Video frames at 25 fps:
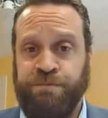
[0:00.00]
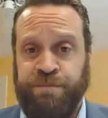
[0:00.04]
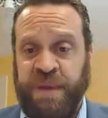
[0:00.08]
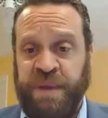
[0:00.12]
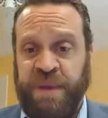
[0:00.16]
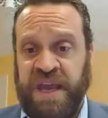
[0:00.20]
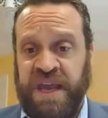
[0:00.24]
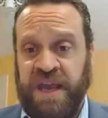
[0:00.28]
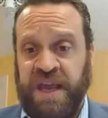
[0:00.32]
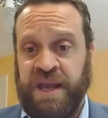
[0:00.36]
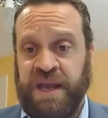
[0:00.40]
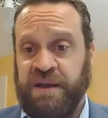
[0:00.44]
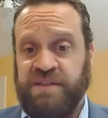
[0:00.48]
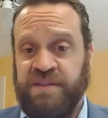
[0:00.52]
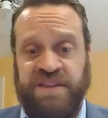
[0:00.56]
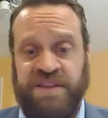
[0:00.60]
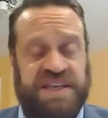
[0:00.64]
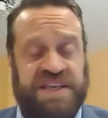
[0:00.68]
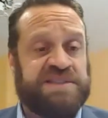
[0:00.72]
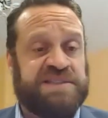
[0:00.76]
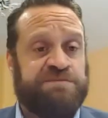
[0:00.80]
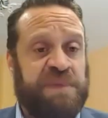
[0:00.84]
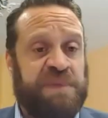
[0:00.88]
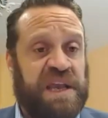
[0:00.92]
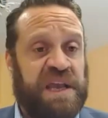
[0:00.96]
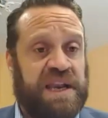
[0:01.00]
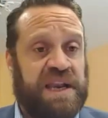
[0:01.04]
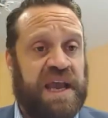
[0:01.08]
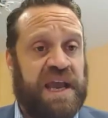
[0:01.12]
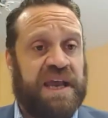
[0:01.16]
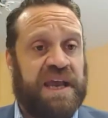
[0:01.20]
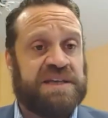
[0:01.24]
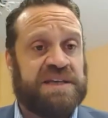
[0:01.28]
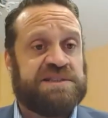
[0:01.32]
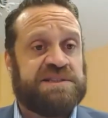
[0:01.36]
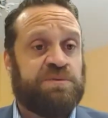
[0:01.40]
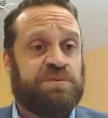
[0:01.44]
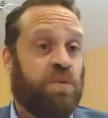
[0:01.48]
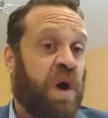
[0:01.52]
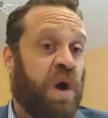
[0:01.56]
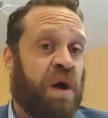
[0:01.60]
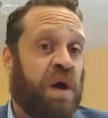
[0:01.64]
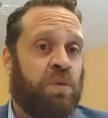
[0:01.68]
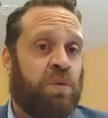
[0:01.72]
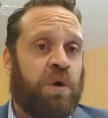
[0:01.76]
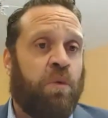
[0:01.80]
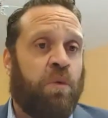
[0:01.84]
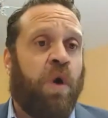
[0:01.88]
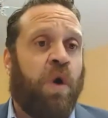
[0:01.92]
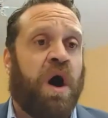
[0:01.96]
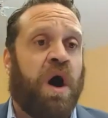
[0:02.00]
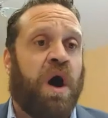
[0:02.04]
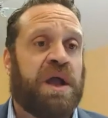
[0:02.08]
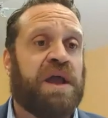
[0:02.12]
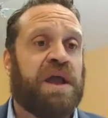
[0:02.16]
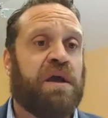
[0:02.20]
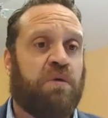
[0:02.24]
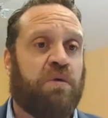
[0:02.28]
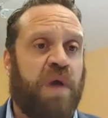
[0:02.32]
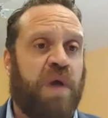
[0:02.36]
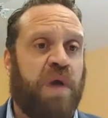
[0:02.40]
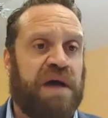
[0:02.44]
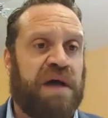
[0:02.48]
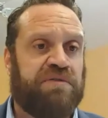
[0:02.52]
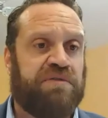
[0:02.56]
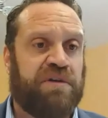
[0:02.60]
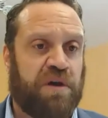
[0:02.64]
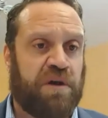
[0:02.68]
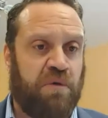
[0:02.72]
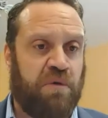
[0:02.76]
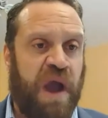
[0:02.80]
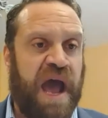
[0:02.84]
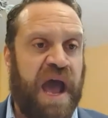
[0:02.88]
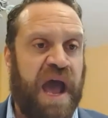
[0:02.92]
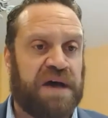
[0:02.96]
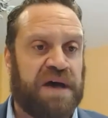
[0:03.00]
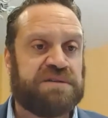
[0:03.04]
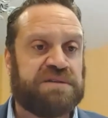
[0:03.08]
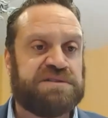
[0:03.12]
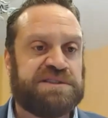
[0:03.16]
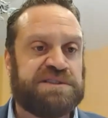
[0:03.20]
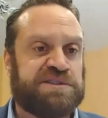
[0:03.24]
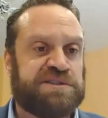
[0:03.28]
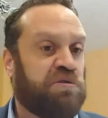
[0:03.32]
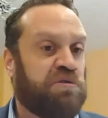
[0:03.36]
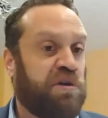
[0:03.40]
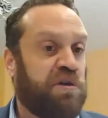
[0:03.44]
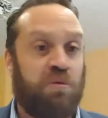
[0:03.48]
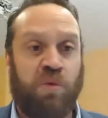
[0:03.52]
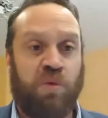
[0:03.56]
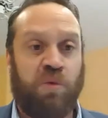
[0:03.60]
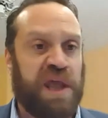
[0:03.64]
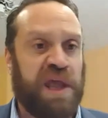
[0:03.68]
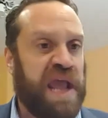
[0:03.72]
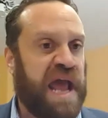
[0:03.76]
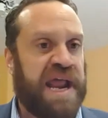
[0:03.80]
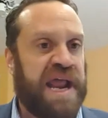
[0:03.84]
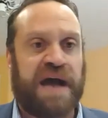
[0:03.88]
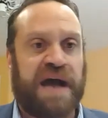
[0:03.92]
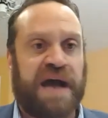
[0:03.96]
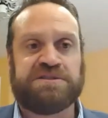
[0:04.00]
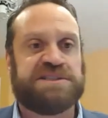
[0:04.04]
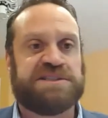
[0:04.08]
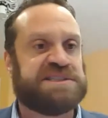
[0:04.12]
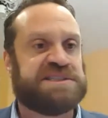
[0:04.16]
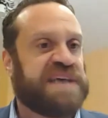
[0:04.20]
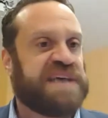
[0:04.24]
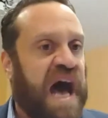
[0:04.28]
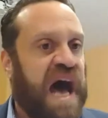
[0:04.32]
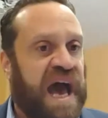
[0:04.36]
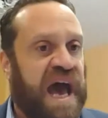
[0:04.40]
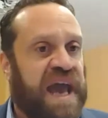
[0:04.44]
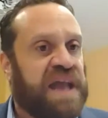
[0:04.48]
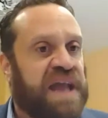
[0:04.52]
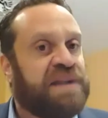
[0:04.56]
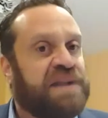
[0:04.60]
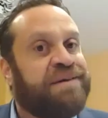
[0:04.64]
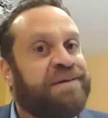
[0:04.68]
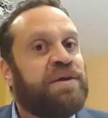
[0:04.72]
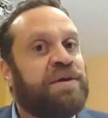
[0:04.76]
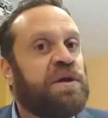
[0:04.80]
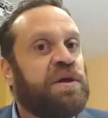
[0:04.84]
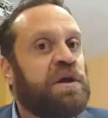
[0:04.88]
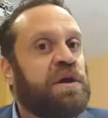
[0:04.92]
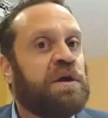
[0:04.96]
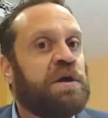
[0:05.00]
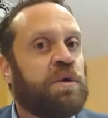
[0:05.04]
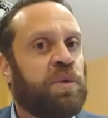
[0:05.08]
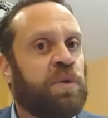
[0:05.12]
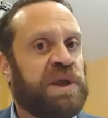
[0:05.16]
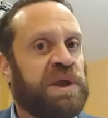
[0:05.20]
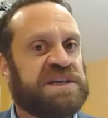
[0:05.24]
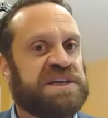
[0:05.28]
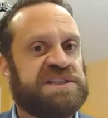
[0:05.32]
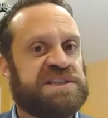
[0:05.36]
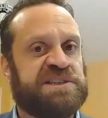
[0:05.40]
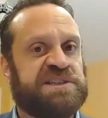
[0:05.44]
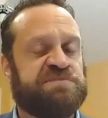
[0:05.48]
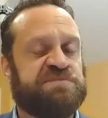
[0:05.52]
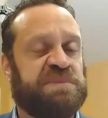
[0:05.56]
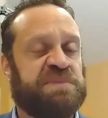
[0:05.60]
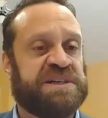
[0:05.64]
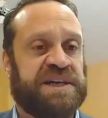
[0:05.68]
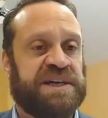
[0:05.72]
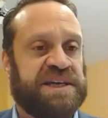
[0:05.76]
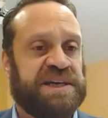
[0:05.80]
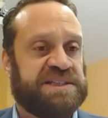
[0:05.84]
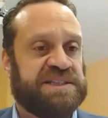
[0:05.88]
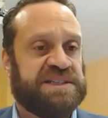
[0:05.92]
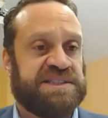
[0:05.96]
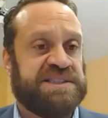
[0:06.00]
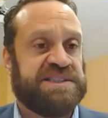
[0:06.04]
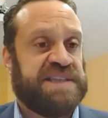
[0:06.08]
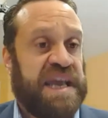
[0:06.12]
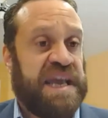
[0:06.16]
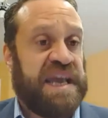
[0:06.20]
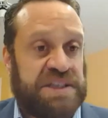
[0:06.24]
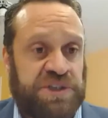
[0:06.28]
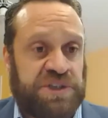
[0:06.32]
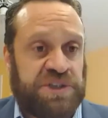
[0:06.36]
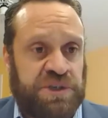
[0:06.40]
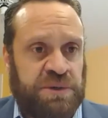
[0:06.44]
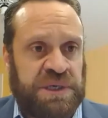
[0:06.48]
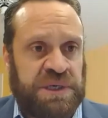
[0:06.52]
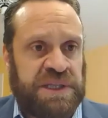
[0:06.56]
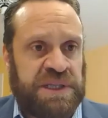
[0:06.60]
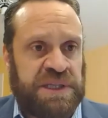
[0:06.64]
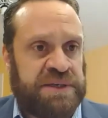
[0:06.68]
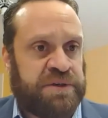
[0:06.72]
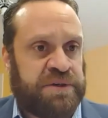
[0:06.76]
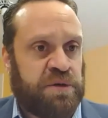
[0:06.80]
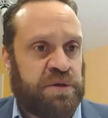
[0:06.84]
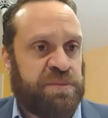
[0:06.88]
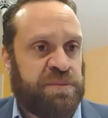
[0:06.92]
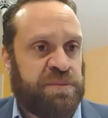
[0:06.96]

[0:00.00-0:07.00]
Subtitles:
big, these meetings while we're walking around the grounds, that we get outside, we experience nature a little